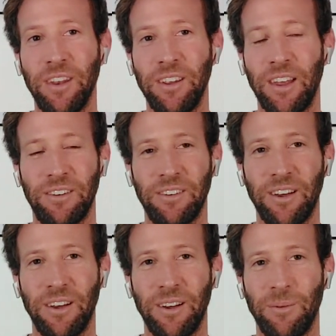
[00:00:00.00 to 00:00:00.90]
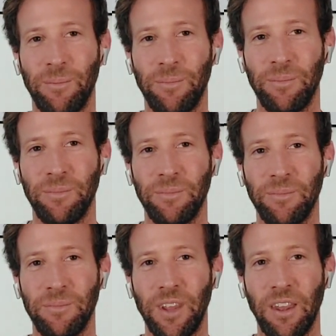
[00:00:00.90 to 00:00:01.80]
and yet
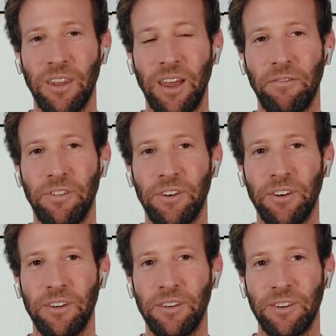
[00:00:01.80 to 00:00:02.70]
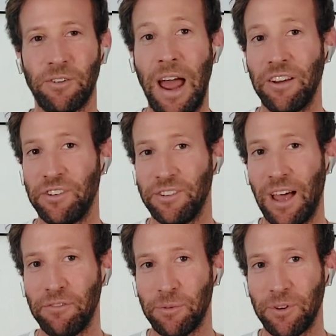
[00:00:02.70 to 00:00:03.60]
yeah, they have their crashes
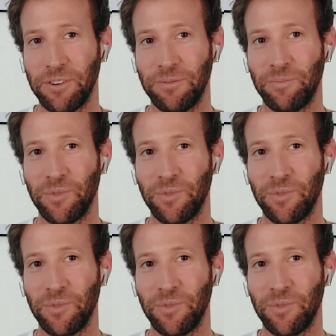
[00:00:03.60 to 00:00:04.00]
afterwards.